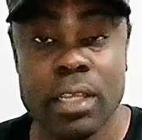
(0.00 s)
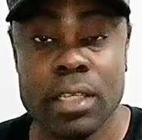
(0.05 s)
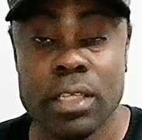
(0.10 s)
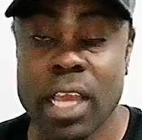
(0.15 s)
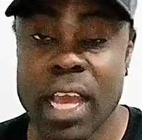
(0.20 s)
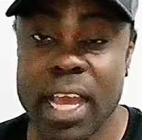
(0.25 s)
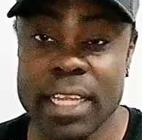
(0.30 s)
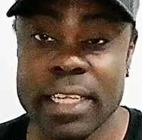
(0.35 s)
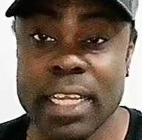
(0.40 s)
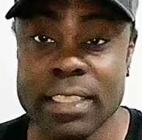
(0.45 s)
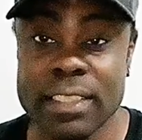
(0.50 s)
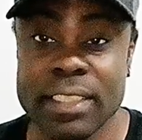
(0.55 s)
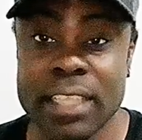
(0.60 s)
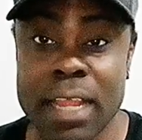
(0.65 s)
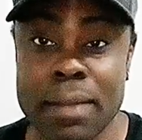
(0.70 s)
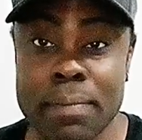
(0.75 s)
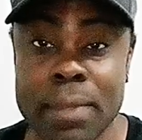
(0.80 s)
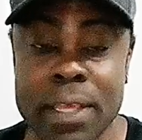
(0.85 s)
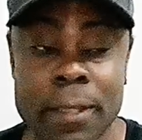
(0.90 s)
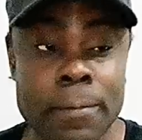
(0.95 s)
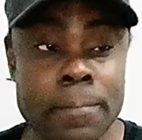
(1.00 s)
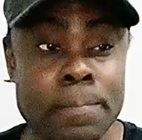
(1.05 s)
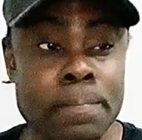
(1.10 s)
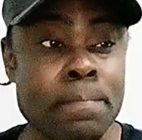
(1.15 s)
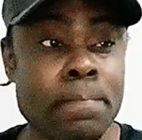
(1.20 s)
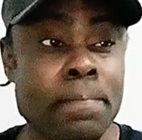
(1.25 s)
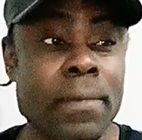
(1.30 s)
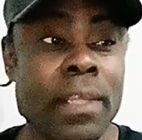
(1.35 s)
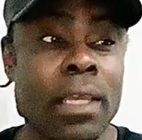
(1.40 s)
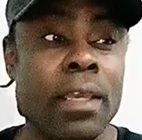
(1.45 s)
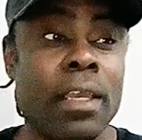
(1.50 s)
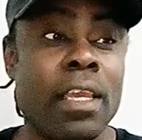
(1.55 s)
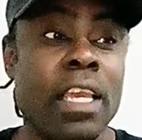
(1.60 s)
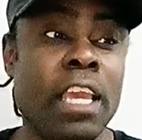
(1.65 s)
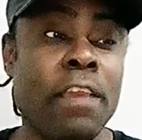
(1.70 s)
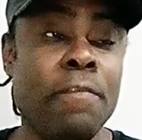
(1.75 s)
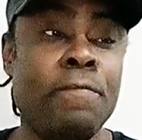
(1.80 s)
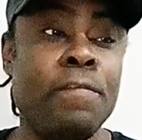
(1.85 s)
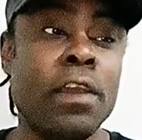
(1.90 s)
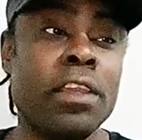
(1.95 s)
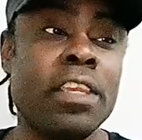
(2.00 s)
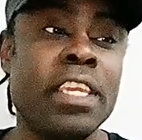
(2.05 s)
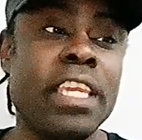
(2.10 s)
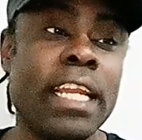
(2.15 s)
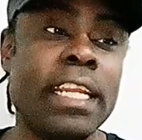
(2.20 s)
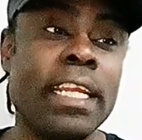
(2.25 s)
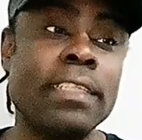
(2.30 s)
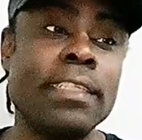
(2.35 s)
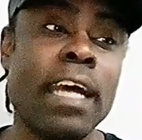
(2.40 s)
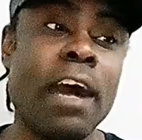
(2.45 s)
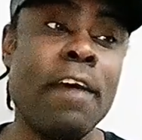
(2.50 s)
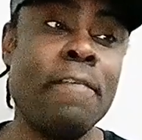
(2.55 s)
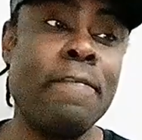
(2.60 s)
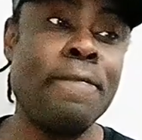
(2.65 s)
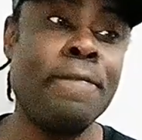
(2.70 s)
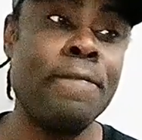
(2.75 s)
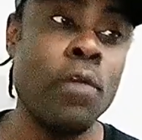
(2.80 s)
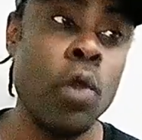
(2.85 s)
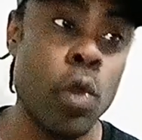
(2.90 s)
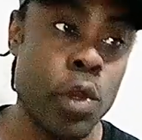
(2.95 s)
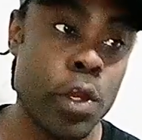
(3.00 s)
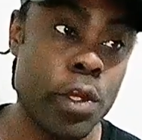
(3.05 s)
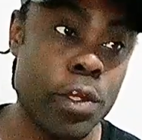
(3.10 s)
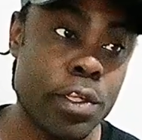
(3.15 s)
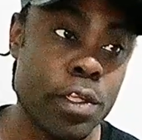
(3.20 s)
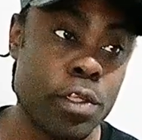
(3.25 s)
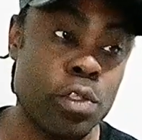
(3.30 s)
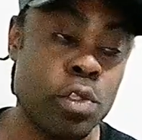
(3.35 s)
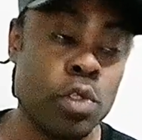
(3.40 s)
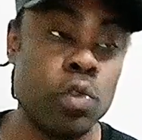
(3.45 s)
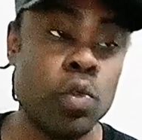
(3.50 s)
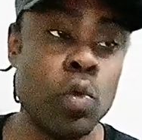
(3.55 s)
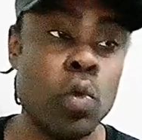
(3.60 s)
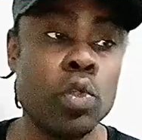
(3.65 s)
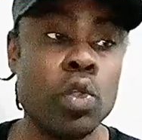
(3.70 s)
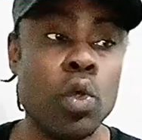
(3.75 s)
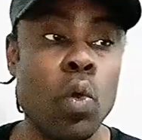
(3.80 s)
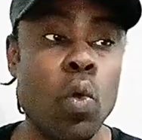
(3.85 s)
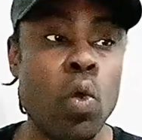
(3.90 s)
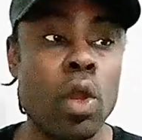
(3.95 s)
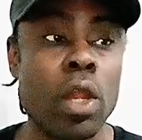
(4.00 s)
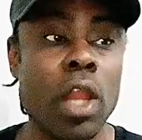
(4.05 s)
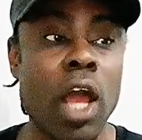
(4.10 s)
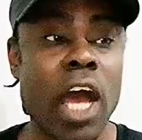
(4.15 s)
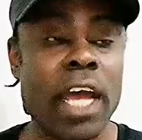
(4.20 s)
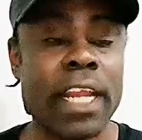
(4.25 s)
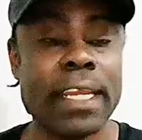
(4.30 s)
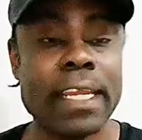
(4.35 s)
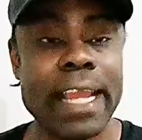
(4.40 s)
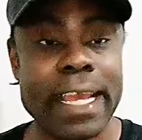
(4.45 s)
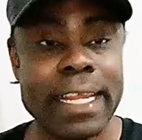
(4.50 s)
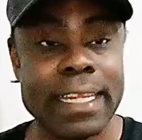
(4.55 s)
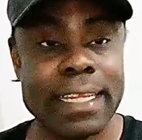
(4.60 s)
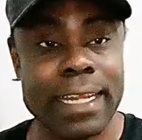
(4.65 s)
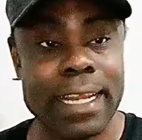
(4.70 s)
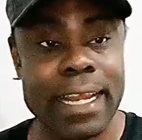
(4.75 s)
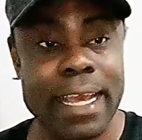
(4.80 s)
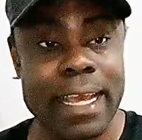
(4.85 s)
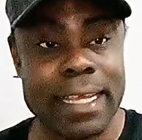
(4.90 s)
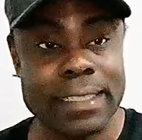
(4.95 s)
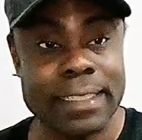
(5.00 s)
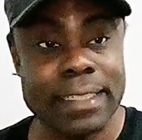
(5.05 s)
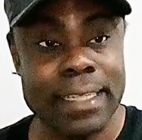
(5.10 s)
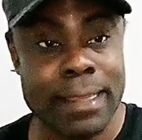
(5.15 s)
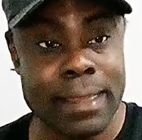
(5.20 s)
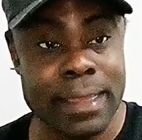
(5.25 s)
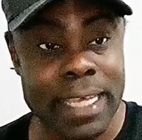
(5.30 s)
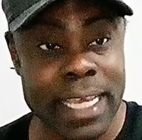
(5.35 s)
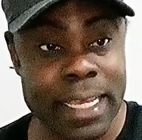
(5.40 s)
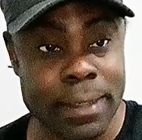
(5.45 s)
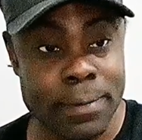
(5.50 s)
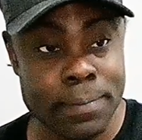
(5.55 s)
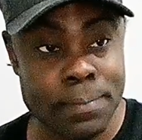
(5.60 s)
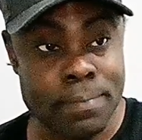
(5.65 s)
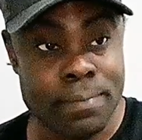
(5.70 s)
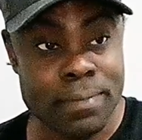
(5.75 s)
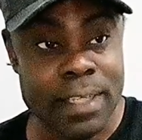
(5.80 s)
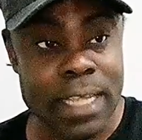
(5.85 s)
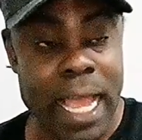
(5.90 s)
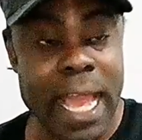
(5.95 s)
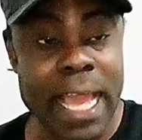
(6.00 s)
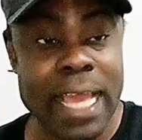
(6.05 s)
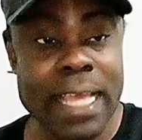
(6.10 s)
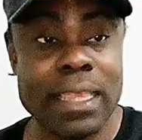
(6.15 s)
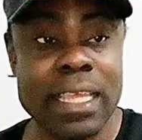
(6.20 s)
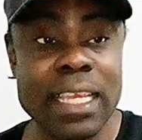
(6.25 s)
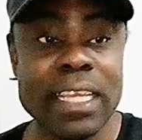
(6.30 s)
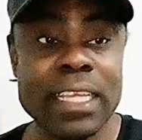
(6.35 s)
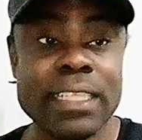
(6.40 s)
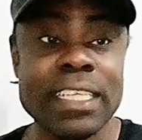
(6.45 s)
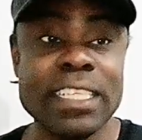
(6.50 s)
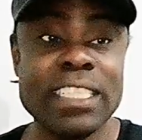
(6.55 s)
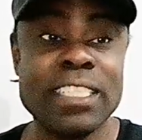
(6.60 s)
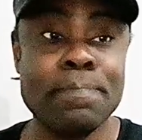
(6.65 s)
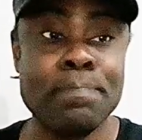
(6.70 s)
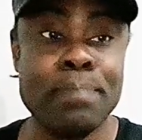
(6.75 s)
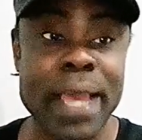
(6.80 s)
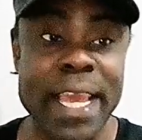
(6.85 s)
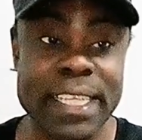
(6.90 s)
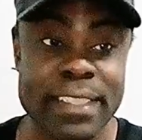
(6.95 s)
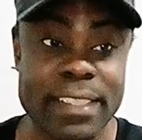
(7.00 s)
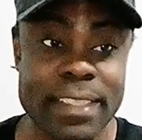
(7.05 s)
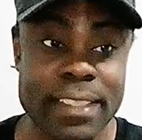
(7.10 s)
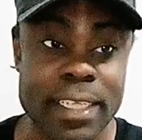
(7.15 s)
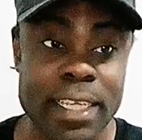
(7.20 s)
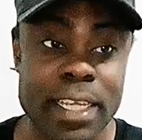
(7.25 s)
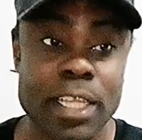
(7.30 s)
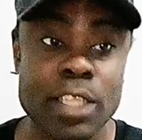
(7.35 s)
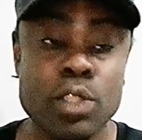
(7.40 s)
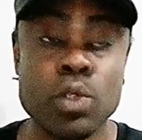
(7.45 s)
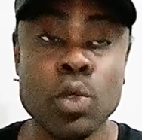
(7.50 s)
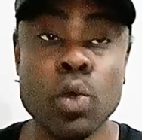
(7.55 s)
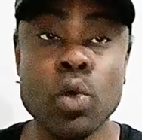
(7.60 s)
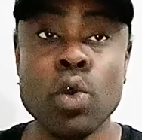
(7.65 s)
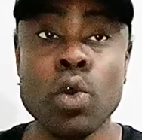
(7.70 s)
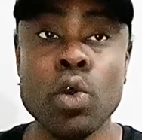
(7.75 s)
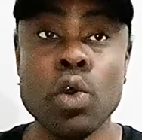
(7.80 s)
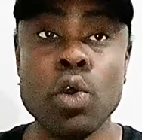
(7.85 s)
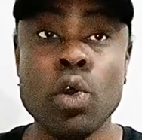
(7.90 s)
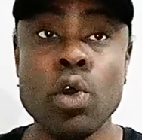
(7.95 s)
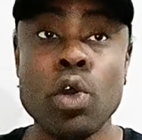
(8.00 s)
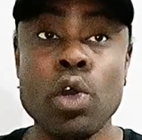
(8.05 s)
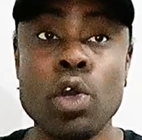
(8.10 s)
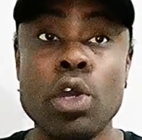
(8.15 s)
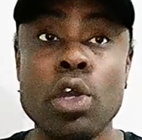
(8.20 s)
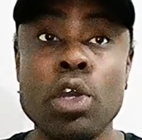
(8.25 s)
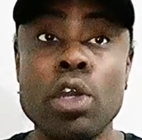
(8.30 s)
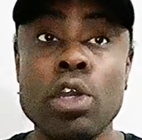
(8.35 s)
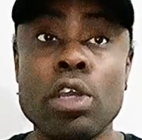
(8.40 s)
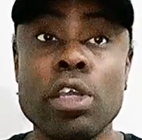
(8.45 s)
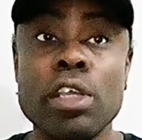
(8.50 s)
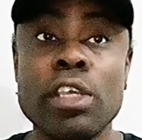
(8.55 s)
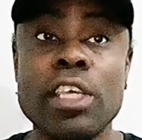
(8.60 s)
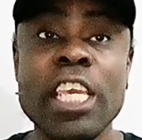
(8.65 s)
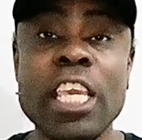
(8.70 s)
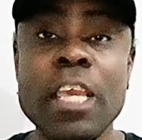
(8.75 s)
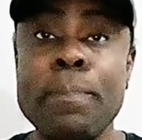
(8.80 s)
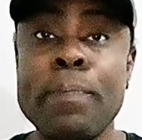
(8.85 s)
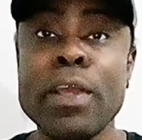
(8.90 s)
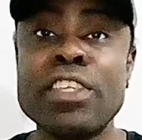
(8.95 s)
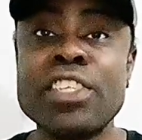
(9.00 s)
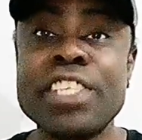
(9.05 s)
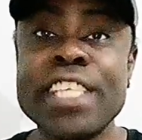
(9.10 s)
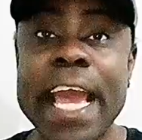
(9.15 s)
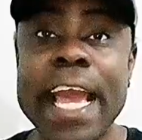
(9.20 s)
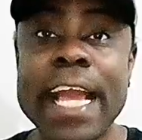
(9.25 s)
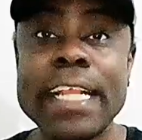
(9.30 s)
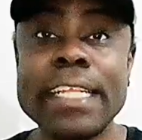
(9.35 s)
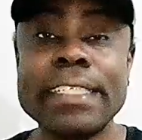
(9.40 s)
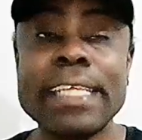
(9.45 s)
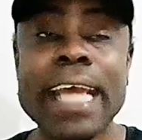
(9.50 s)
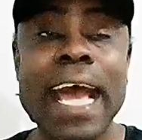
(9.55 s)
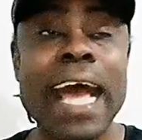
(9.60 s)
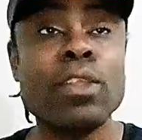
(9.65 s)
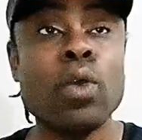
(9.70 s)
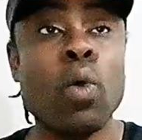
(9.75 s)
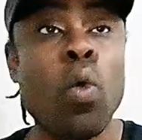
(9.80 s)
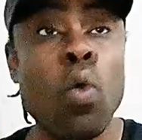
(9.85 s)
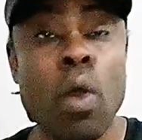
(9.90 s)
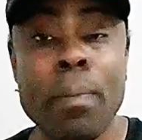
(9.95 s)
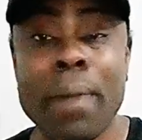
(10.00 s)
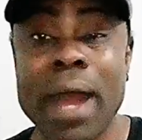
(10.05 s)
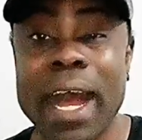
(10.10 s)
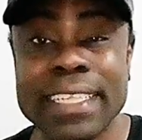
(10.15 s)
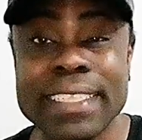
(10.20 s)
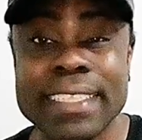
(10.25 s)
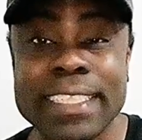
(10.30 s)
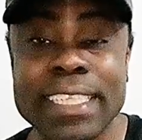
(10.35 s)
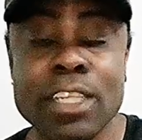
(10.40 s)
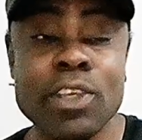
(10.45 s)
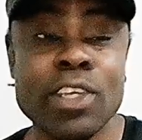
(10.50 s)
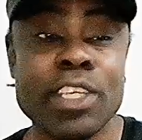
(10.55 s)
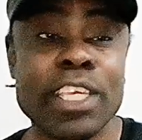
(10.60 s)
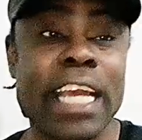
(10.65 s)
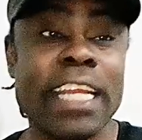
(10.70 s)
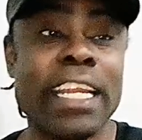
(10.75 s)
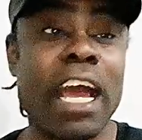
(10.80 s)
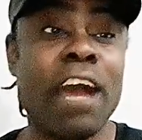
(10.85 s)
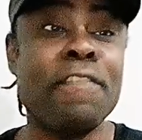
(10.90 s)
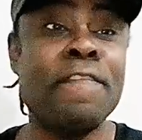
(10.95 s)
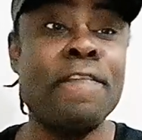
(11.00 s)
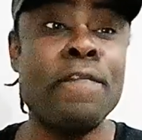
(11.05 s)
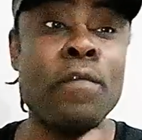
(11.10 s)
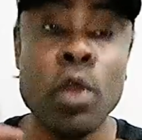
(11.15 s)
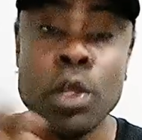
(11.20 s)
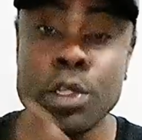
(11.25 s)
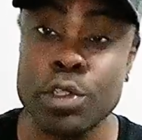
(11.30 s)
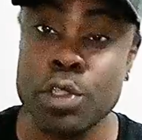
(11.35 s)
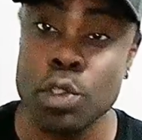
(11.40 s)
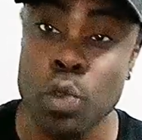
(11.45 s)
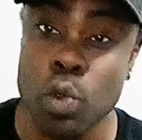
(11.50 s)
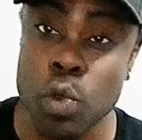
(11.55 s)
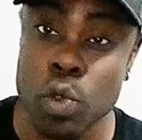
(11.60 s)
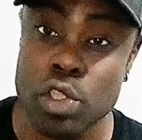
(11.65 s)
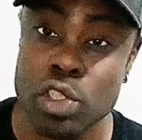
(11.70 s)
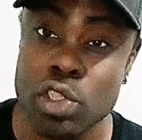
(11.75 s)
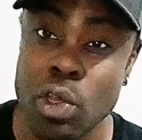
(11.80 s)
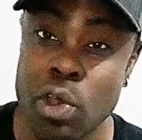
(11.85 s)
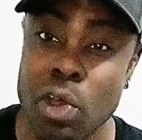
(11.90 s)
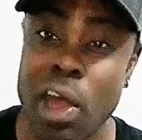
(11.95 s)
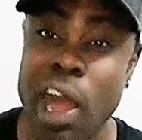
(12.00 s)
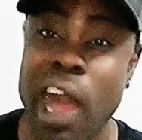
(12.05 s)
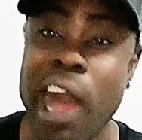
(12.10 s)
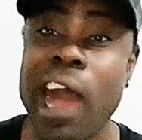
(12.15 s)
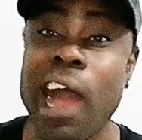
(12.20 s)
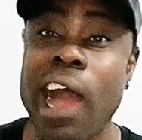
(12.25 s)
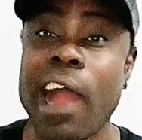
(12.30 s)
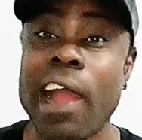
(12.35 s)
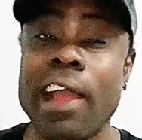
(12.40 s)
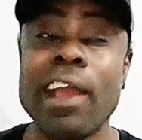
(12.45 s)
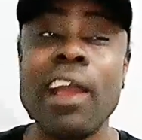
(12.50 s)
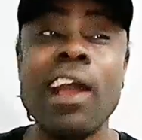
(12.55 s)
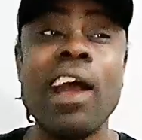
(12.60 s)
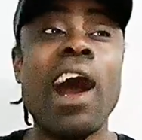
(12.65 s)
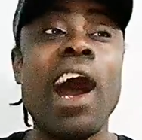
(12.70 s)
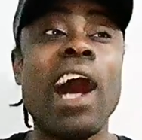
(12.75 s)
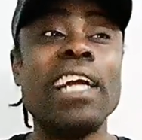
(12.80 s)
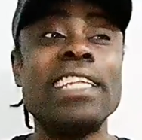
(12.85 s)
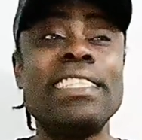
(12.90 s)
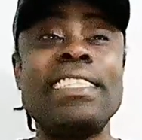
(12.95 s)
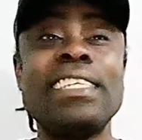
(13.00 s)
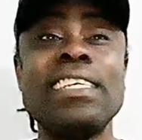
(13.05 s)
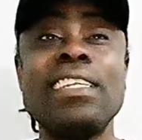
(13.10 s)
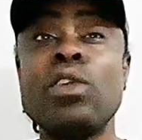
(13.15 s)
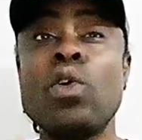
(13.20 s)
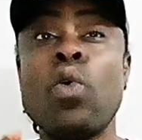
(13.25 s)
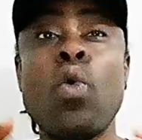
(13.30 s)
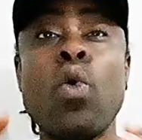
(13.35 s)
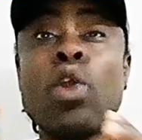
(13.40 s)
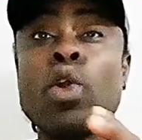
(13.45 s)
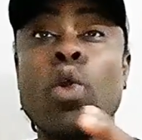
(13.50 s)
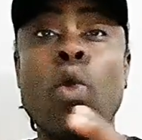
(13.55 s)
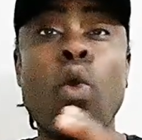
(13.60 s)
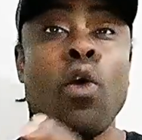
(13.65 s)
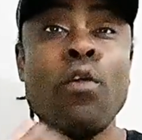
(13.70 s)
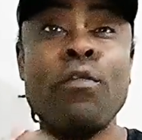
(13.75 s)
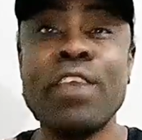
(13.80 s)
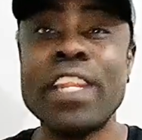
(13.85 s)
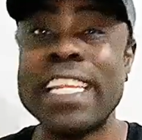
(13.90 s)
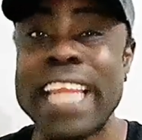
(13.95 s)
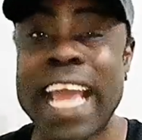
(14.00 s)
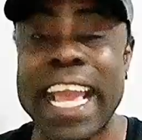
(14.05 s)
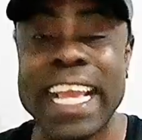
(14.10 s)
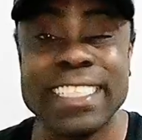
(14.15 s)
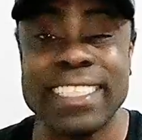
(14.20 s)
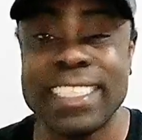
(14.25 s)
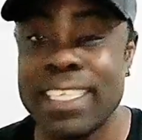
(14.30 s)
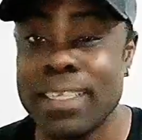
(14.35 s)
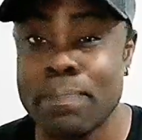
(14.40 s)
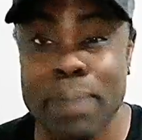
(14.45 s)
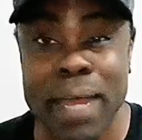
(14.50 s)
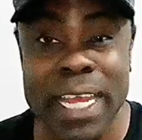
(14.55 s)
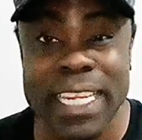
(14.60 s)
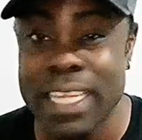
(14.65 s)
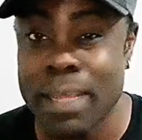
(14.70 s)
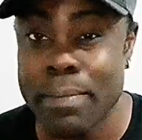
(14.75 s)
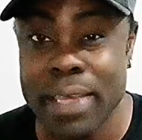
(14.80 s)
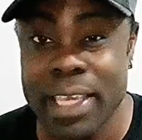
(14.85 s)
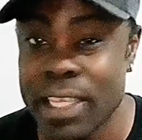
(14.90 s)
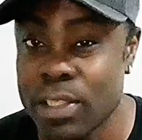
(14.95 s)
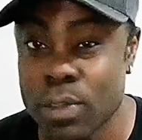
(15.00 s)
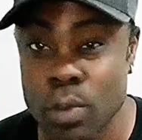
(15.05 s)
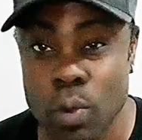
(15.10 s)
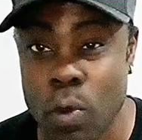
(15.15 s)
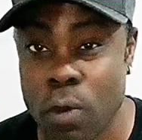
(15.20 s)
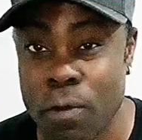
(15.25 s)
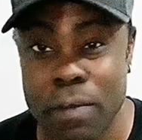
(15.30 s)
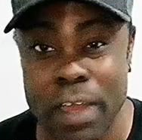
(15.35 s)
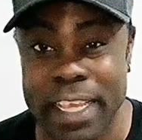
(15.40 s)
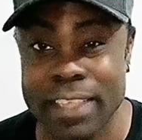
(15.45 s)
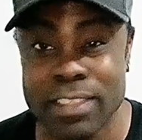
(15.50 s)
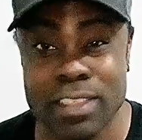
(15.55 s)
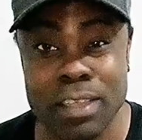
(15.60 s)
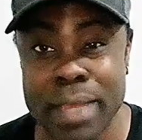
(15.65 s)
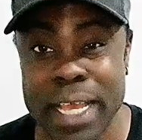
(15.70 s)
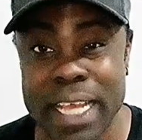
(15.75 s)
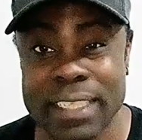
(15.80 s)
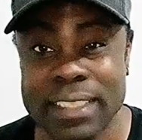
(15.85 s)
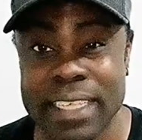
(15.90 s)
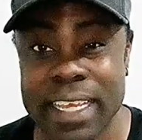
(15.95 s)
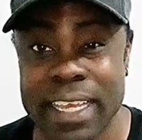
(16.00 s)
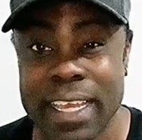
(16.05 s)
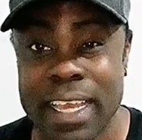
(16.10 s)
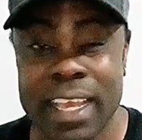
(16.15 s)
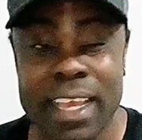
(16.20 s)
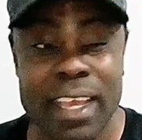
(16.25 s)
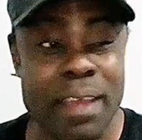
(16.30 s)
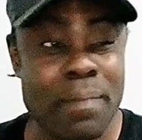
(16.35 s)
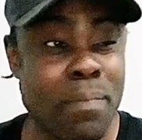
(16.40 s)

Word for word: You understand me? If you cannot afford to do the whole online class thing, I think it is best to keep your child at home until you can afford to do so, or until the whole COVID nineteen pandemic is over. You see me, I say?